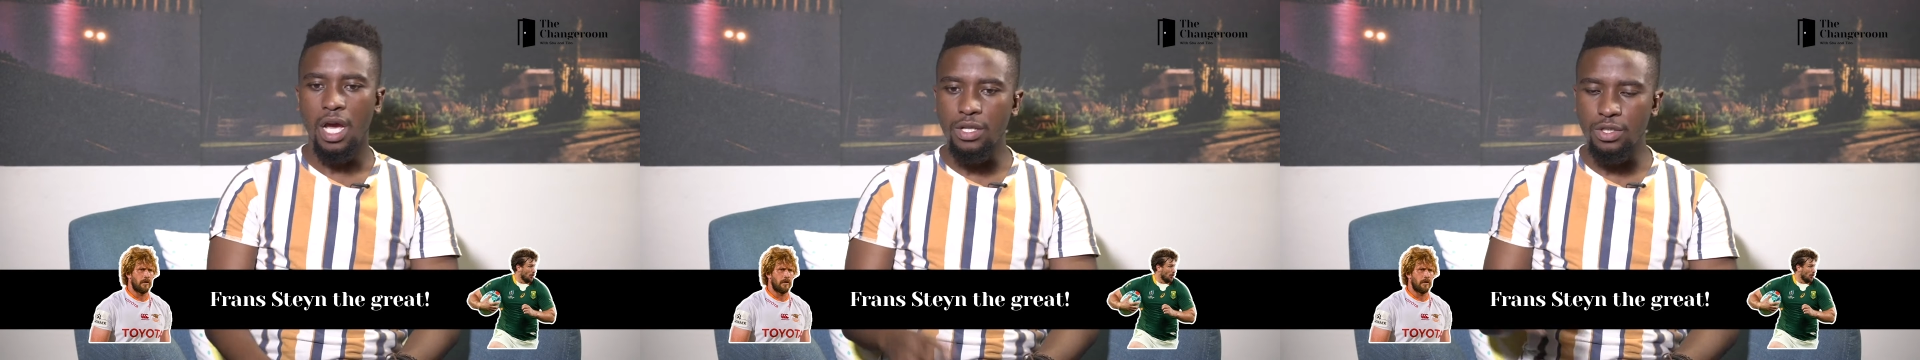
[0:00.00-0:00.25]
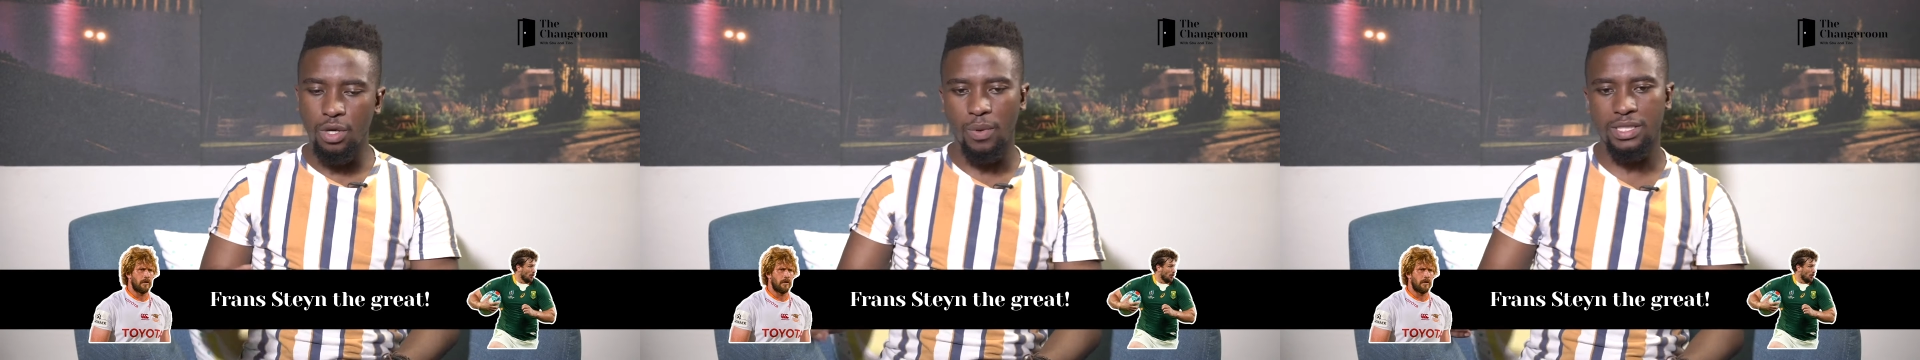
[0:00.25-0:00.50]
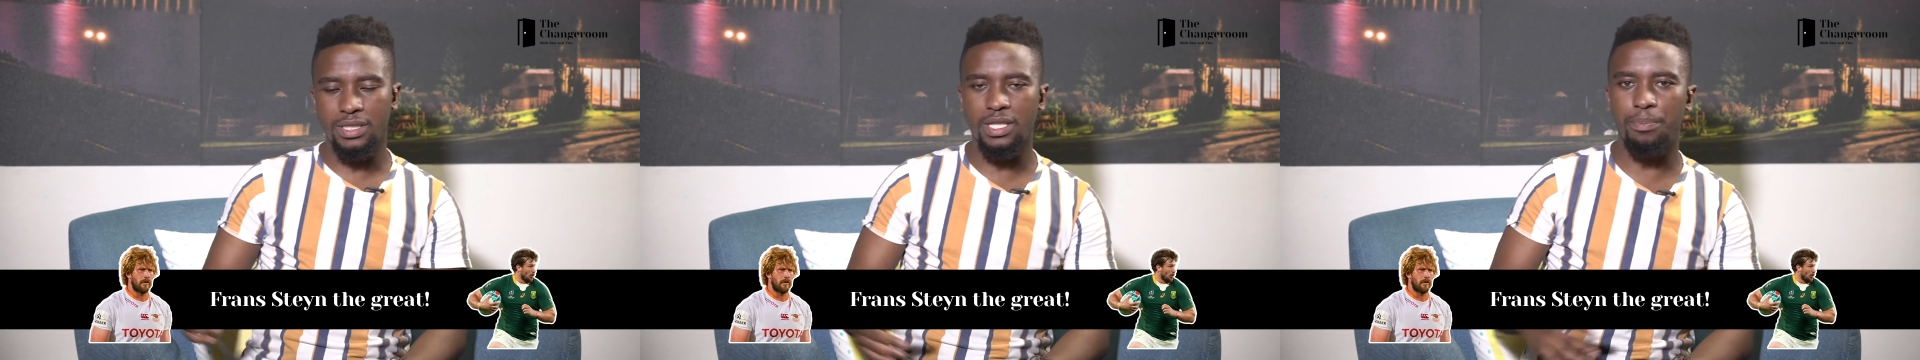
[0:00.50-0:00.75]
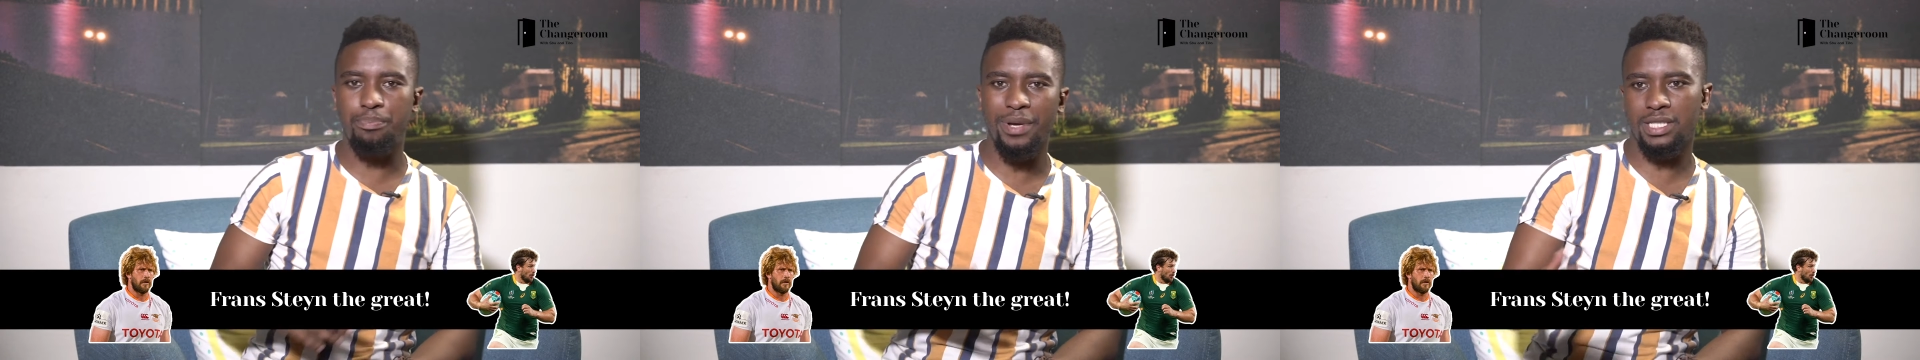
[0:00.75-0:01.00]
And you know what's
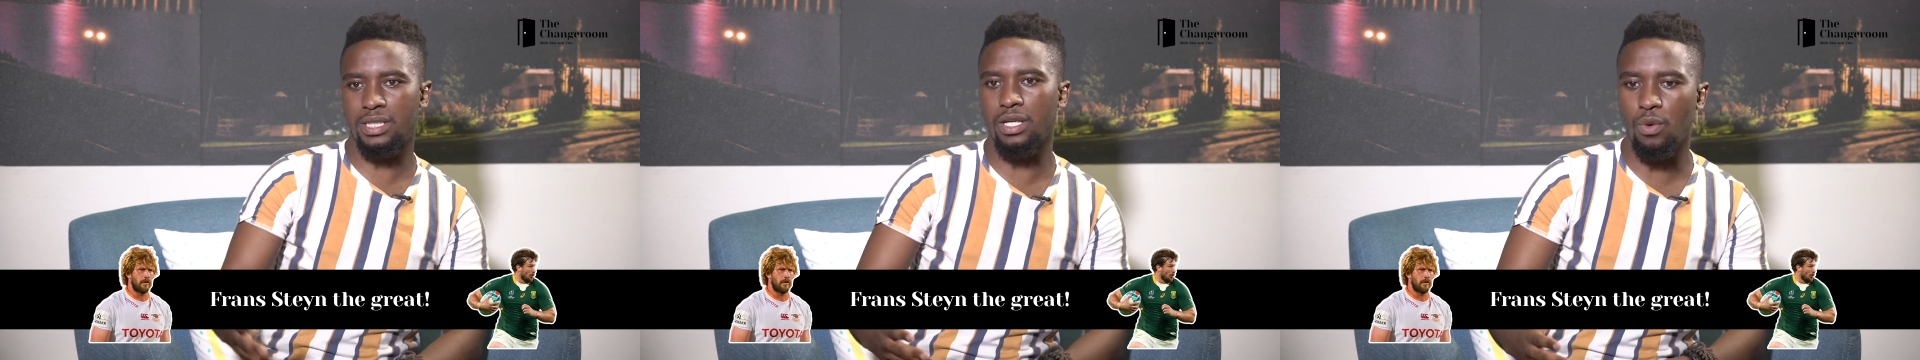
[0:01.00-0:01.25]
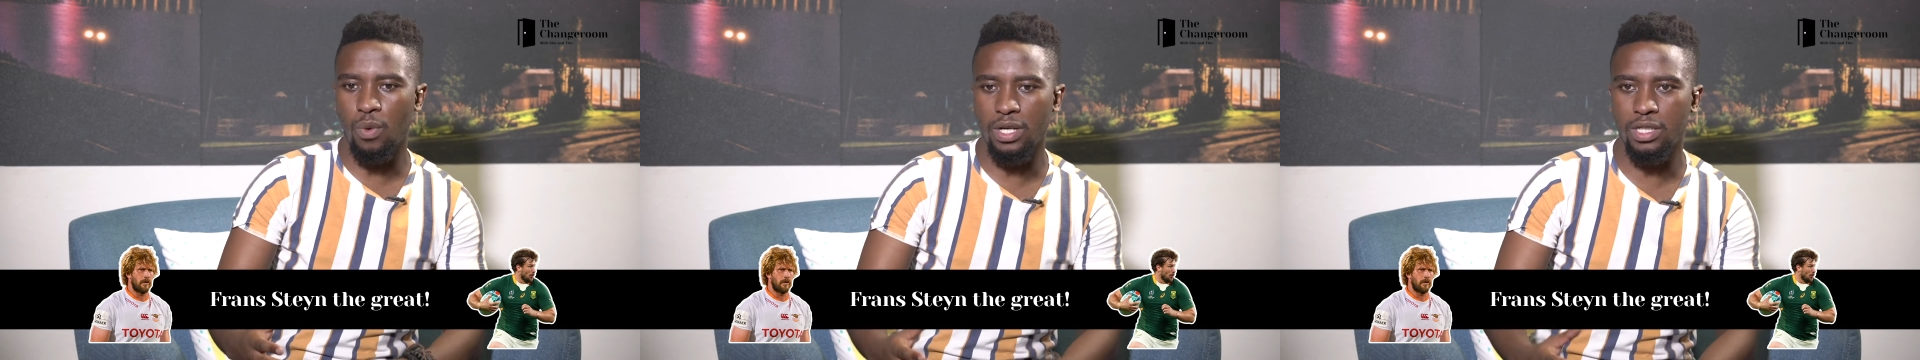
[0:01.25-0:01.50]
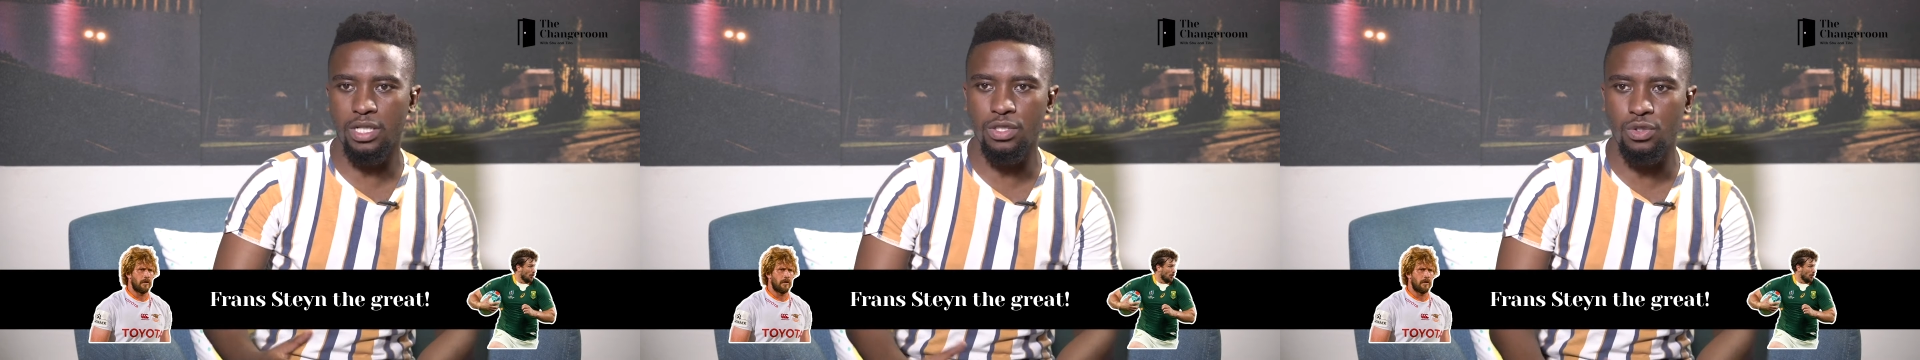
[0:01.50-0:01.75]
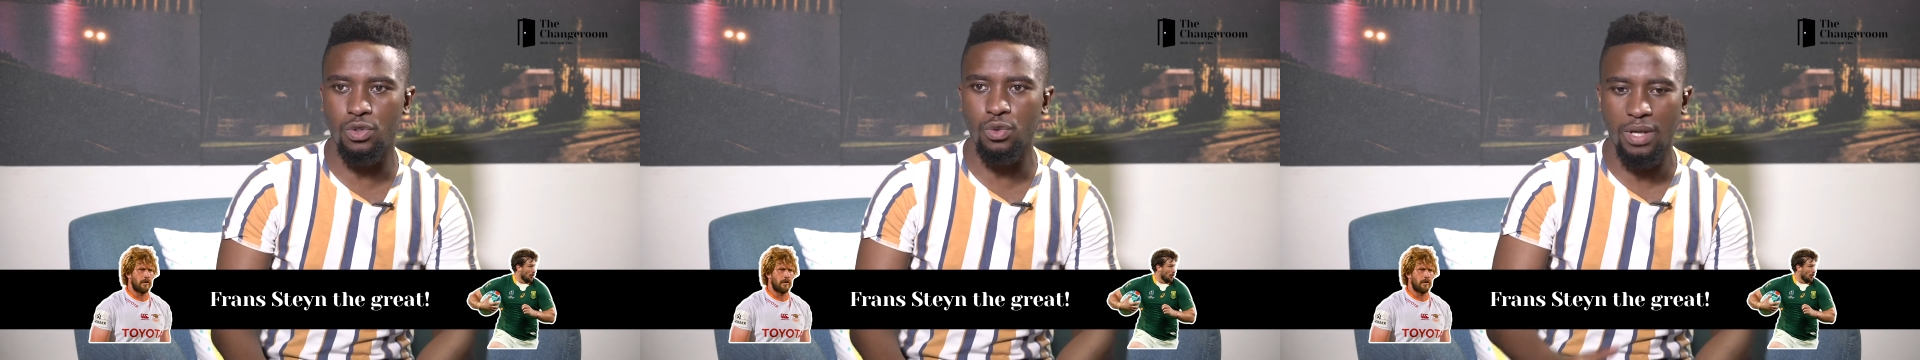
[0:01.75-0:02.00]
the best thing one
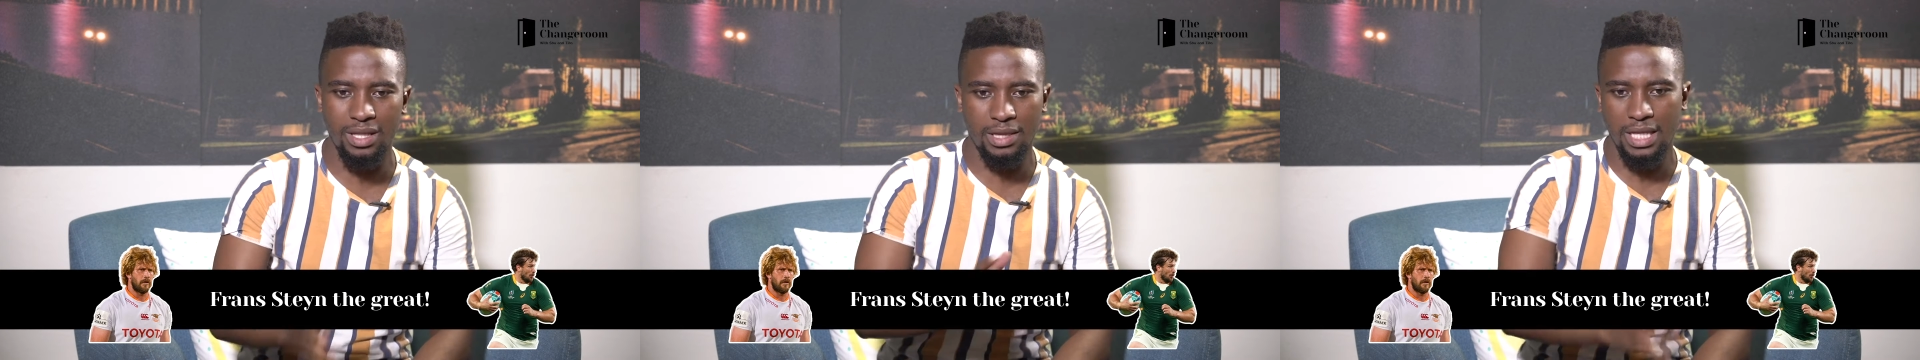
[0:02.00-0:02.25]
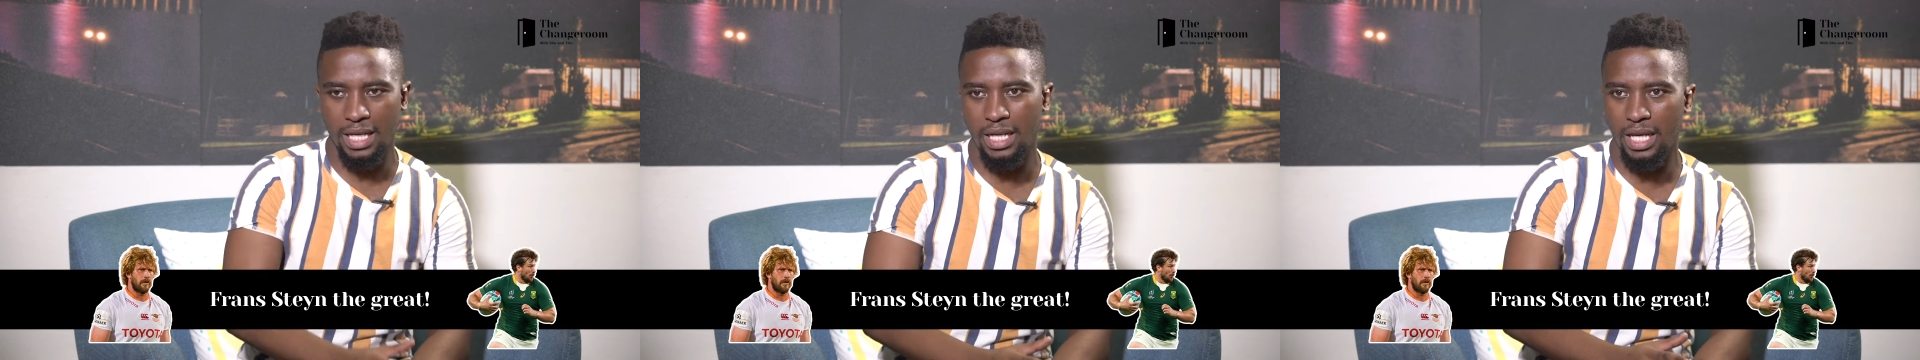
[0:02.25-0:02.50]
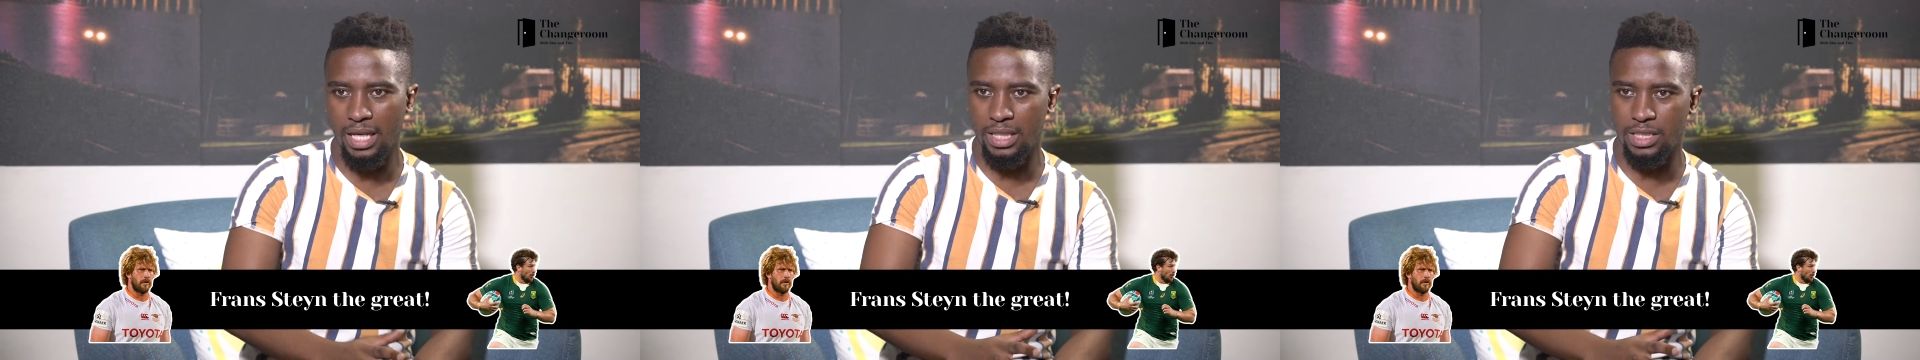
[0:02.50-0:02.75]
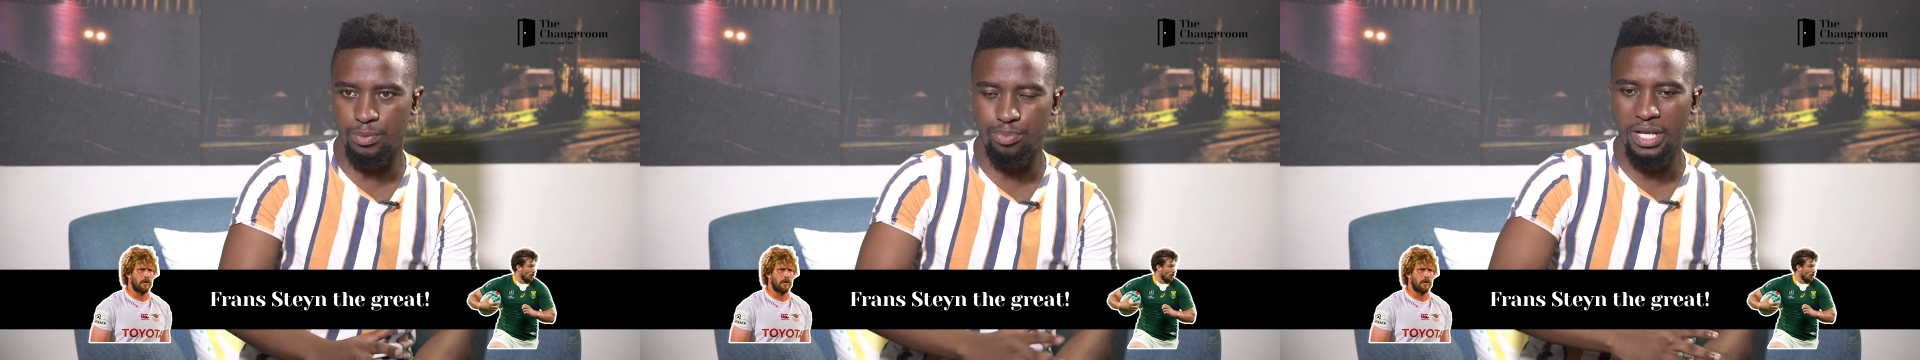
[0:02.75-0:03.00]
can do at that
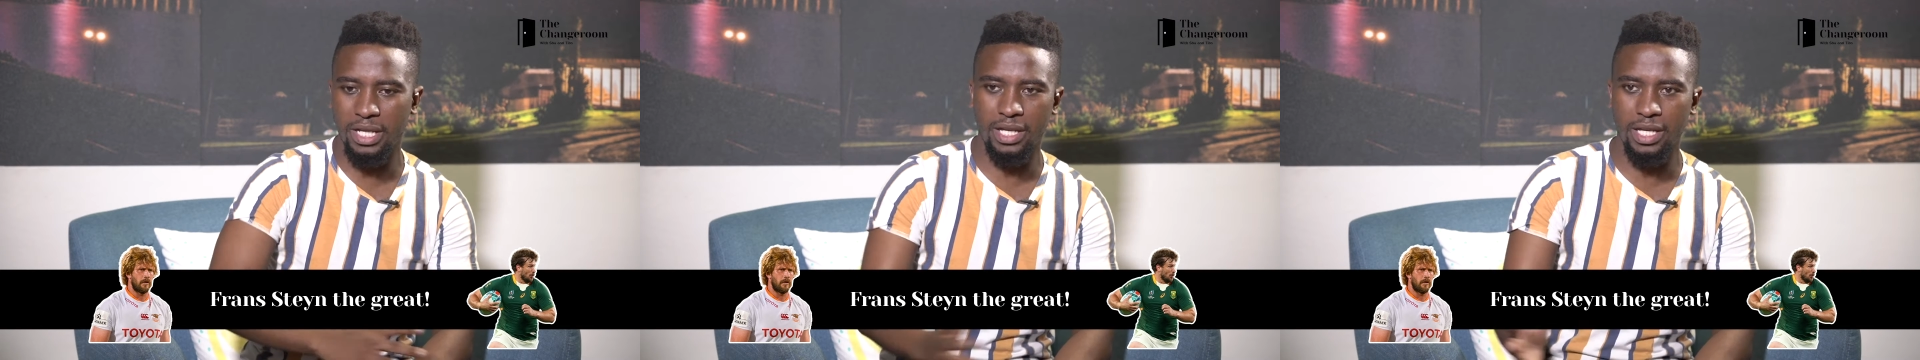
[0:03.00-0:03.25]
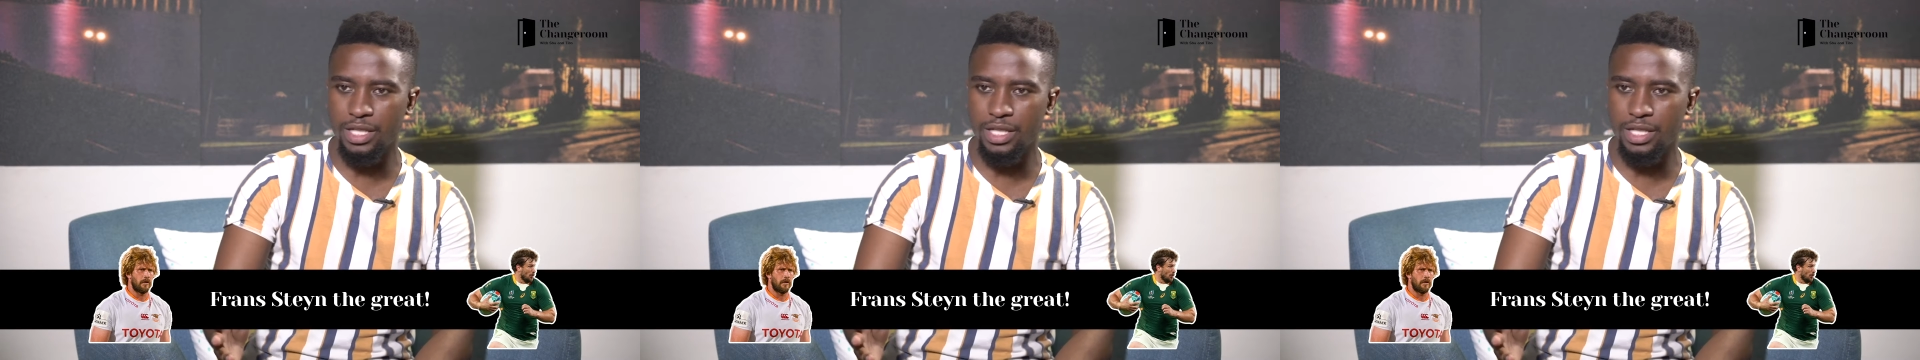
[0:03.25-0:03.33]
age, playing mm.